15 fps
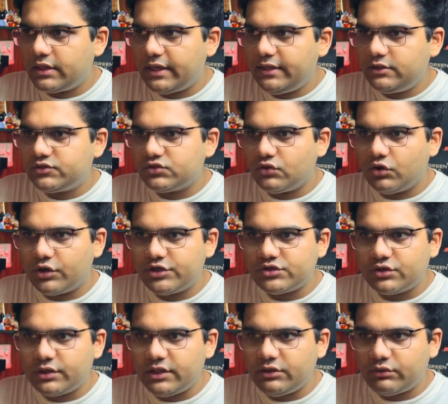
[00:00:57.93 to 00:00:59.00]
Right, so
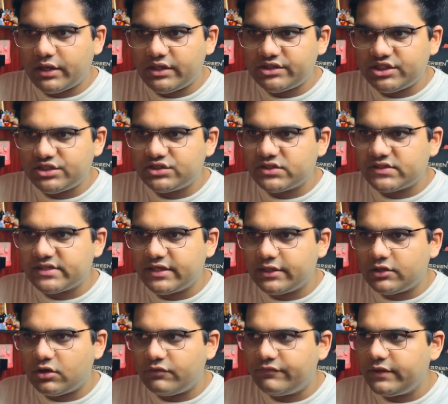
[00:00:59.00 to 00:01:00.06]
horizontally you can change the
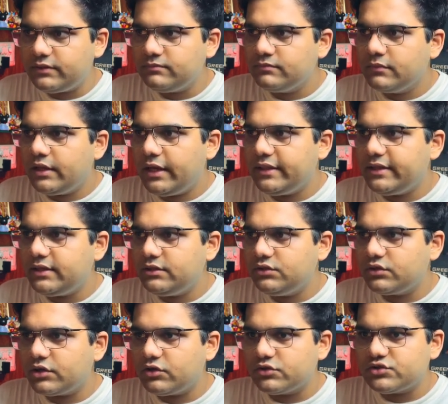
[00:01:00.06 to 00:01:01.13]
center of it, and
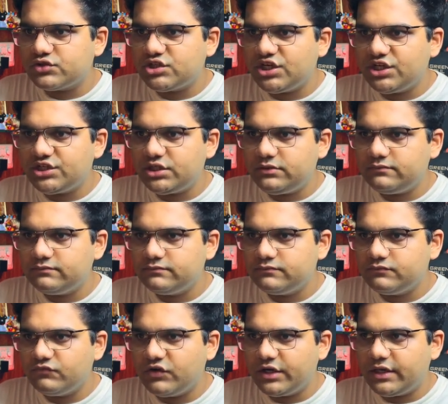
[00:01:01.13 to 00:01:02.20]
then you can also change it
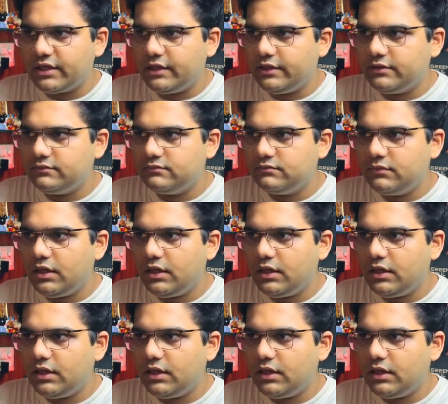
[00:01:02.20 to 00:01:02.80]
vertically.